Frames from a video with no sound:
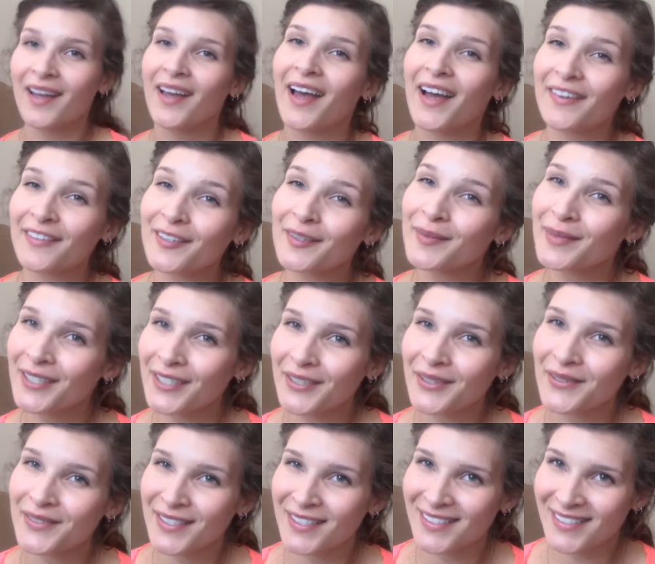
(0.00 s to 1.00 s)
Everybody
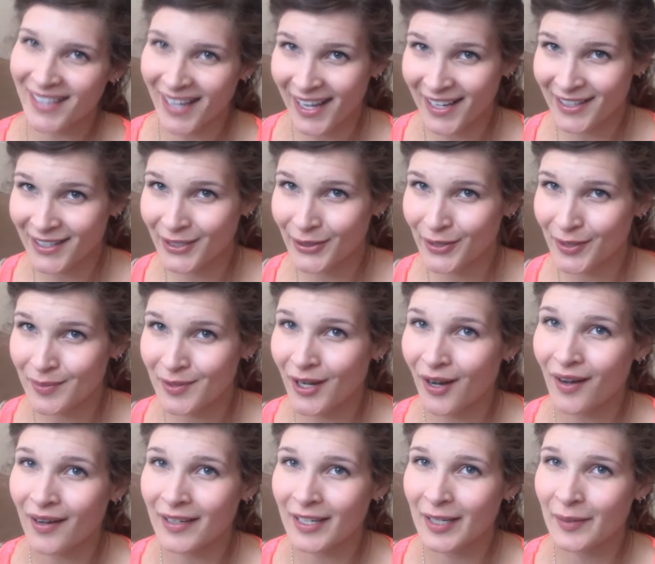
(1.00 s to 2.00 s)
knows exactly what I'm
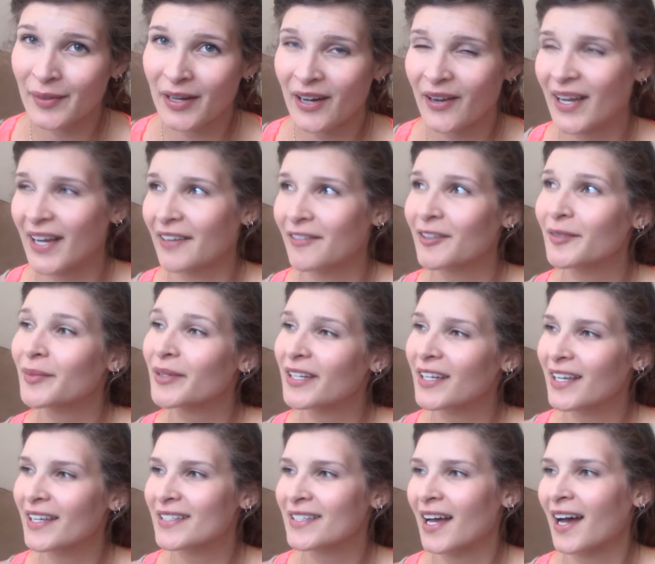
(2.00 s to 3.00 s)
talking about. Everybody
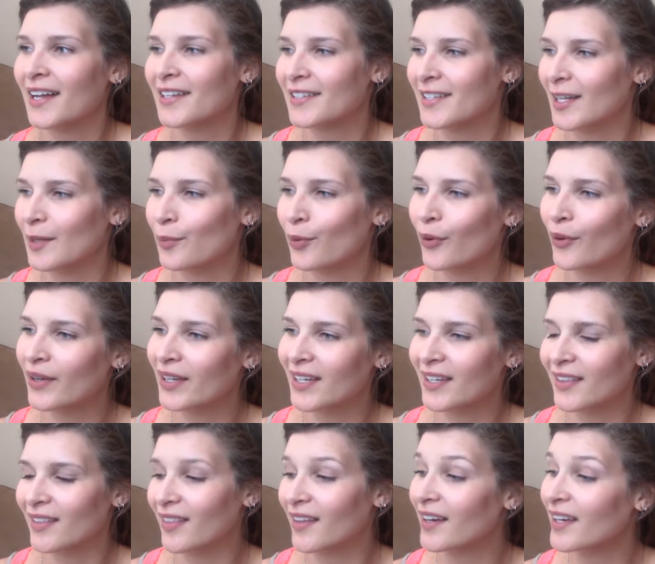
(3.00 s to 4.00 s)
has gotten to that point
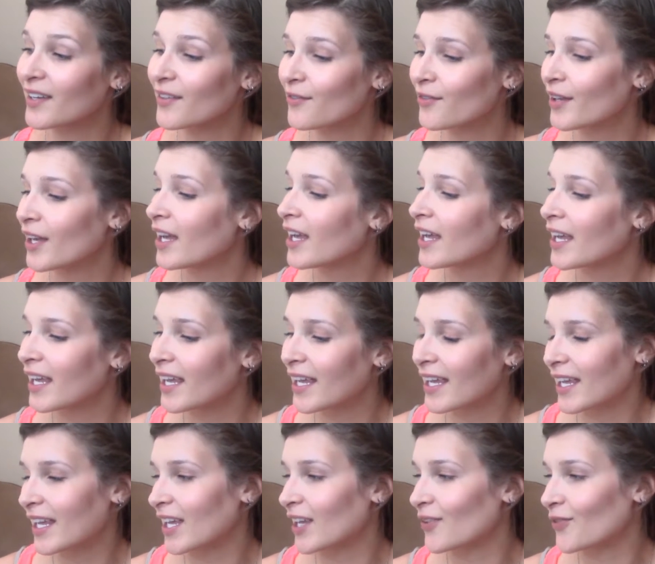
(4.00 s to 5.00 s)
in life.
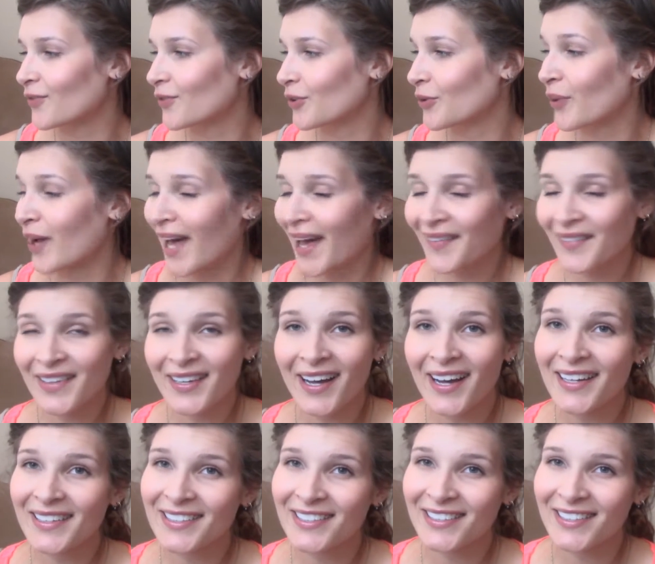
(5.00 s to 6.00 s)
If you haven't
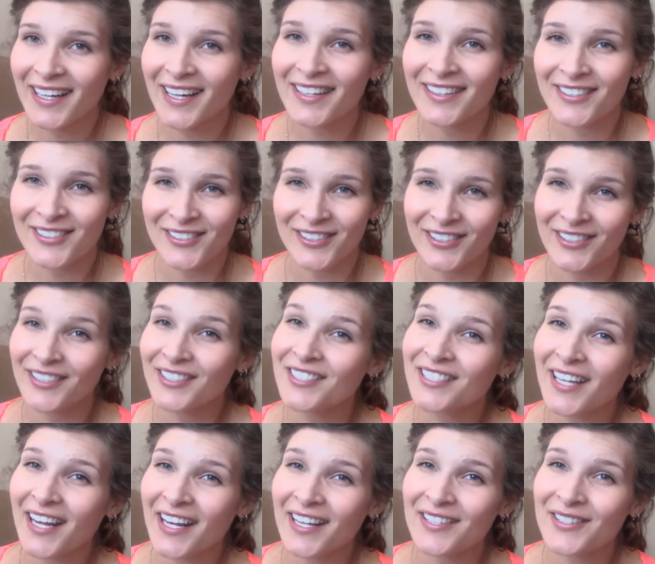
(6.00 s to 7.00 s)
gotten there yet, there's a good
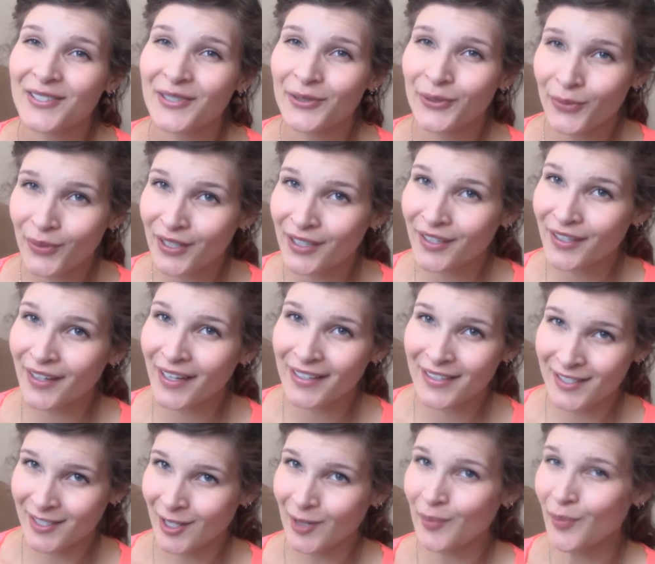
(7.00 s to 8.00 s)
chance you will
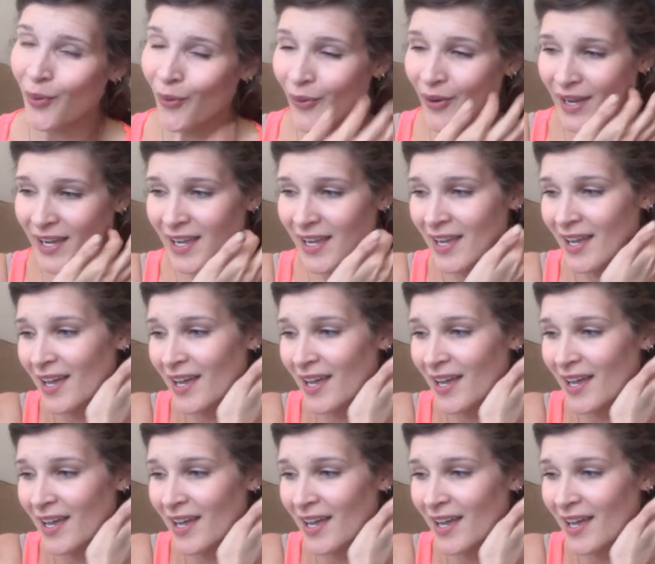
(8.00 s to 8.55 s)
at some point.